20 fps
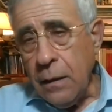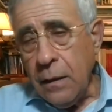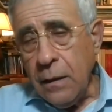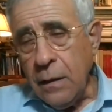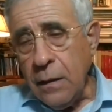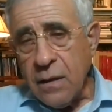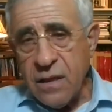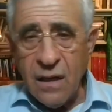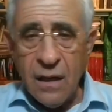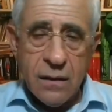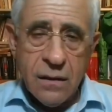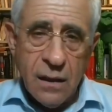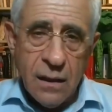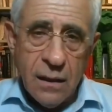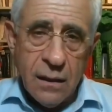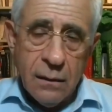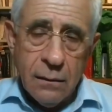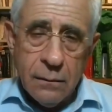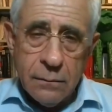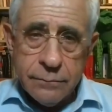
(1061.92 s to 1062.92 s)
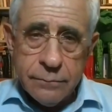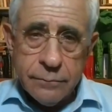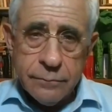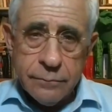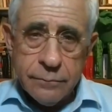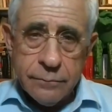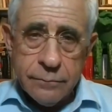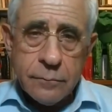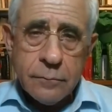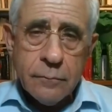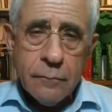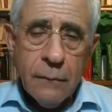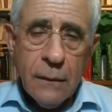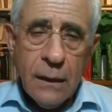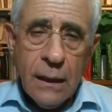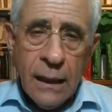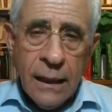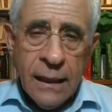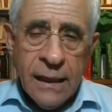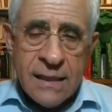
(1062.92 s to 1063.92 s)
Third thing
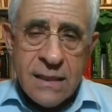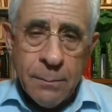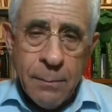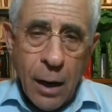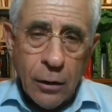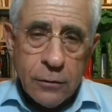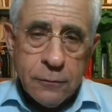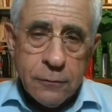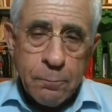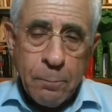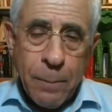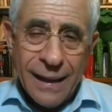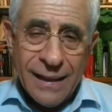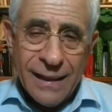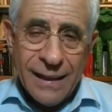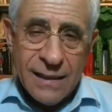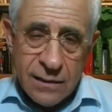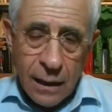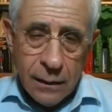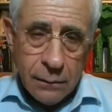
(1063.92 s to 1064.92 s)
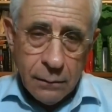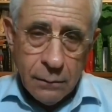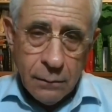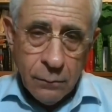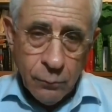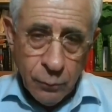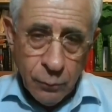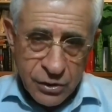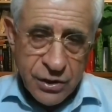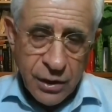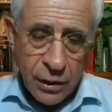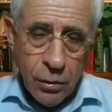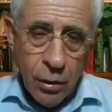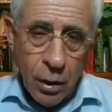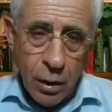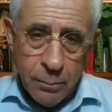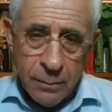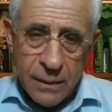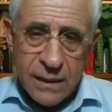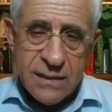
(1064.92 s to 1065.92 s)
is about Palestine, which they
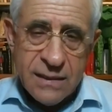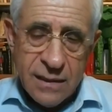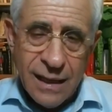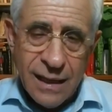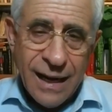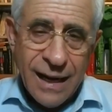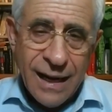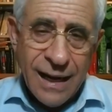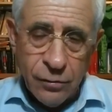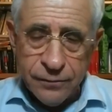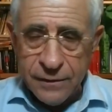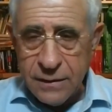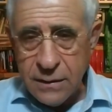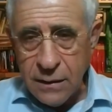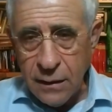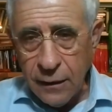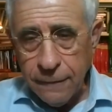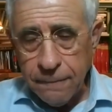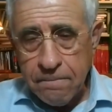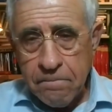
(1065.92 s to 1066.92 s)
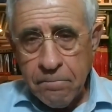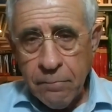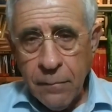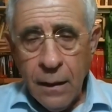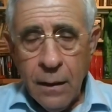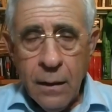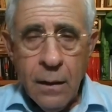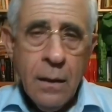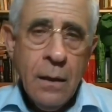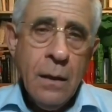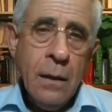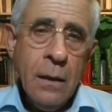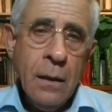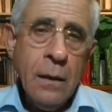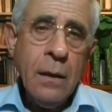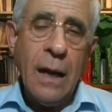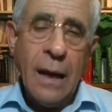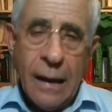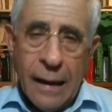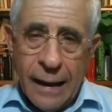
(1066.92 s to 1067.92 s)
call means the land of Israel.
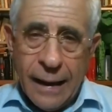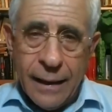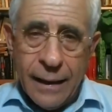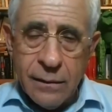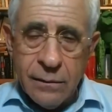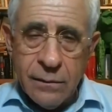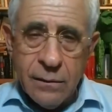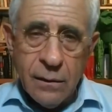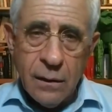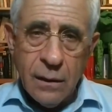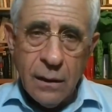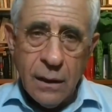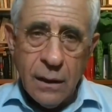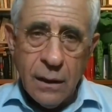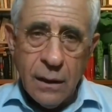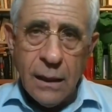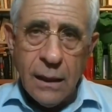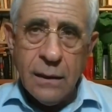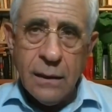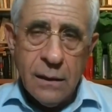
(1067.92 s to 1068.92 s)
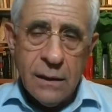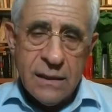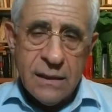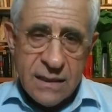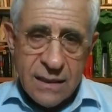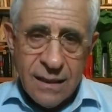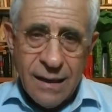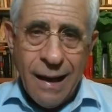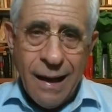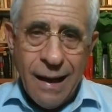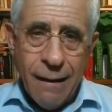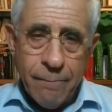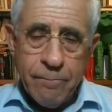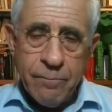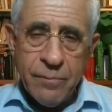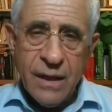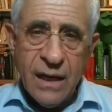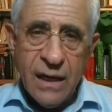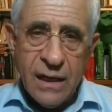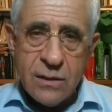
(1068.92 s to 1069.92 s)
A land in Islam
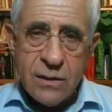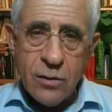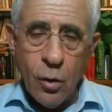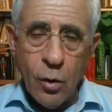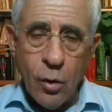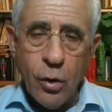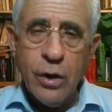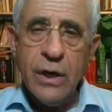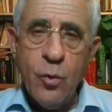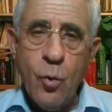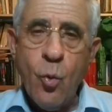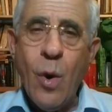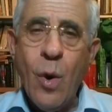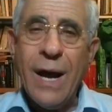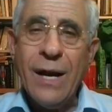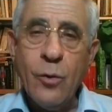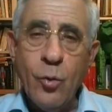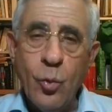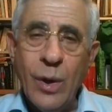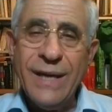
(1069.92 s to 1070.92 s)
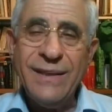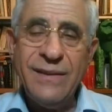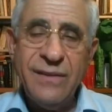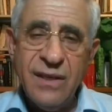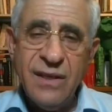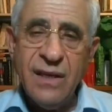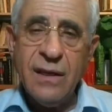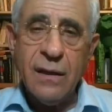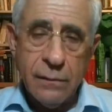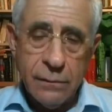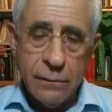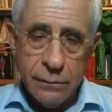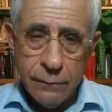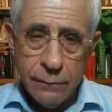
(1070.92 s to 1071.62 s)
has only one-way ticket